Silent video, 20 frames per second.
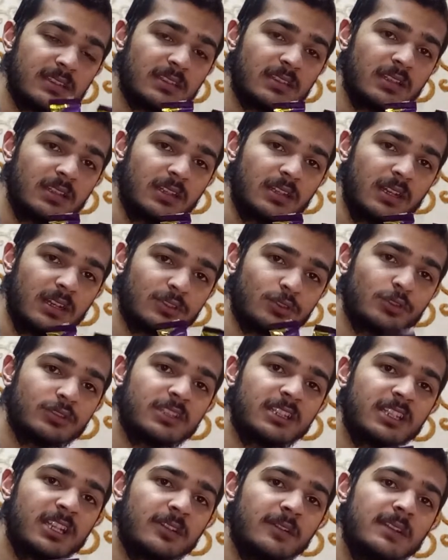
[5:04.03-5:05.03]
is
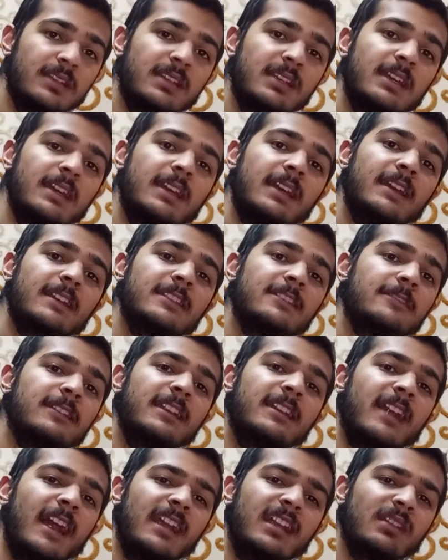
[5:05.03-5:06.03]
associated with is a
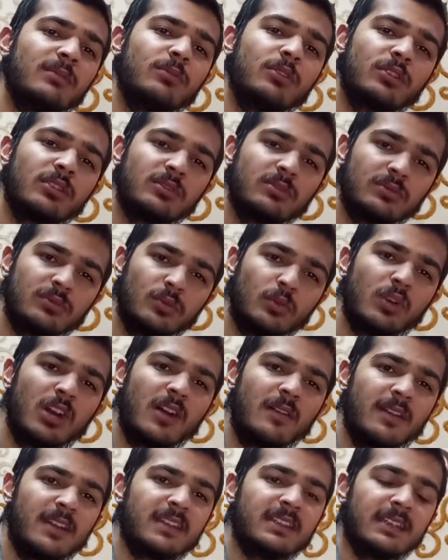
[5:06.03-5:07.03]
very random or
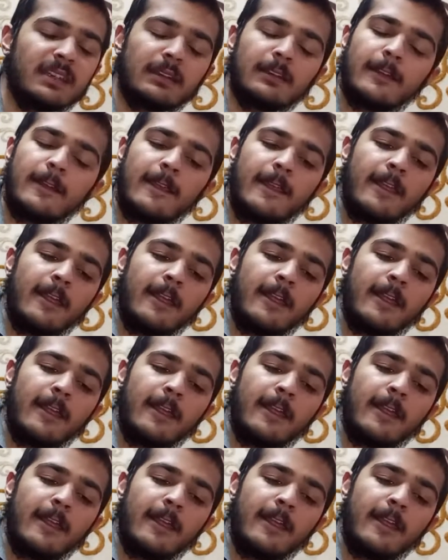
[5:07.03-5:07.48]
tukka wala thing.